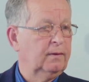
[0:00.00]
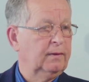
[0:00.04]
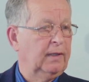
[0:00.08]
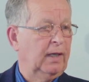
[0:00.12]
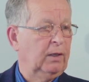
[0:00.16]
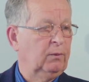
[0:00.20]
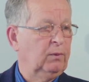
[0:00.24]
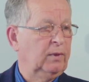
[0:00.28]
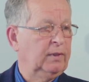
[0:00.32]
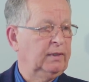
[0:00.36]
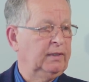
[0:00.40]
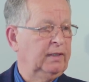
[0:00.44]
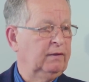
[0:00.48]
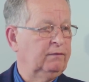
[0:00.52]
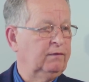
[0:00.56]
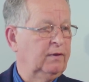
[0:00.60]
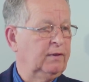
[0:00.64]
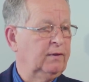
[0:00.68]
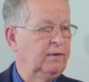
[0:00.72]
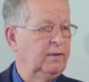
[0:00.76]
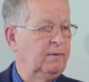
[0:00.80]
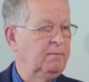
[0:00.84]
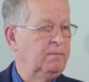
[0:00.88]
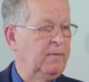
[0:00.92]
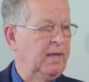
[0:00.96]
that were
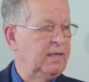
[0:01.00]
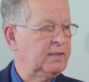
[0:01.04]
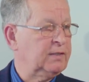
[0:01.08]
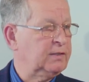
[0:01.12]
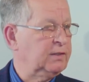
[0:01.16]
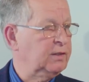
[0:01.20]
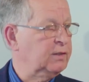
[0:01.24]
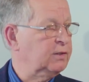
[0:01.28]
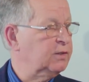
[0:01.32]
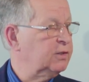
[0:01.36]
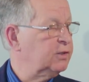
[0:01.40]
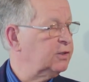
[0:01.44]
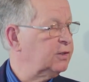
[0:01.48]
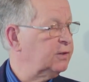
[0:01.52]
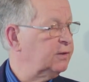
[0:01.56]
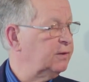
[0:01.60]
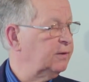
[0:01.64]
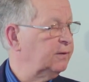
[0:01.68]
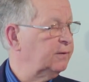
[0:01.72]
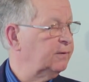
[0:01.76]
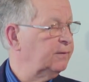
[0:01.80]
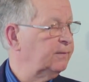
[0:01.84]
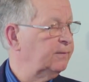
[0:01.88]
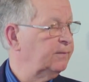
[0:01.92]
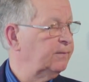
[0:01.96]
given the message
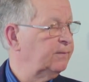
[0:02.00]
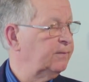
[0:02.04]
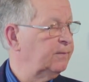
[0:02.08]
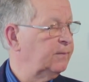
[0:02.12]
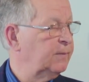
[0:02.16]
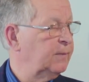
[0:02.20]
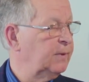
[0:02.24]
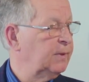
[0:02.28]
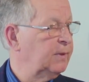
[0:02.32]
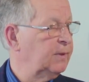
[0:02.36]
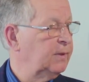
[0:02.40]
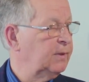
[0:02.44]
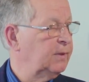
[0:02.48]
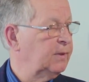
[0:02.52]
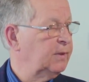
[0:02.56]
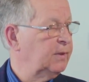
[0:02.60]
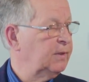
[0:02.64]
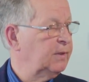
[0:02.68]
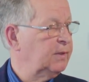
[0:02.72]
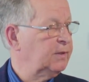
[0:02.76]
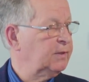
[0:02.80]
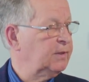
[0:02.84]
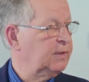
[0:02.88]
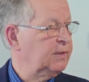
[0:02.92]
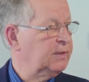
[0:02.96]

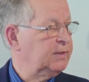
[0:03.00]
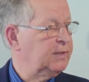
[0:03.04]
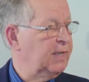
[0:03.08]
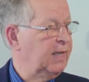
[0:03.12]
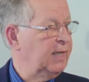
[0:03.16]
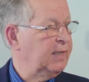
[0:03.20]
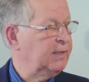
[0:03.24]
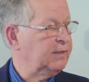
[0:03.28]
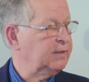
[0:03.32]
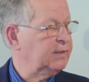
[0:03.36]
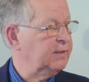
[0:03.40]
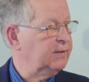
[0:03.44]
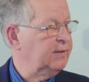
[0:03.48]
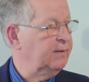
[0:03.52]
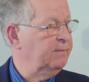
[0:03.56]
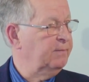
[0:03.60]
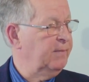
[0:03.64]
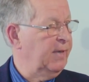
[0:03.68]
to take to the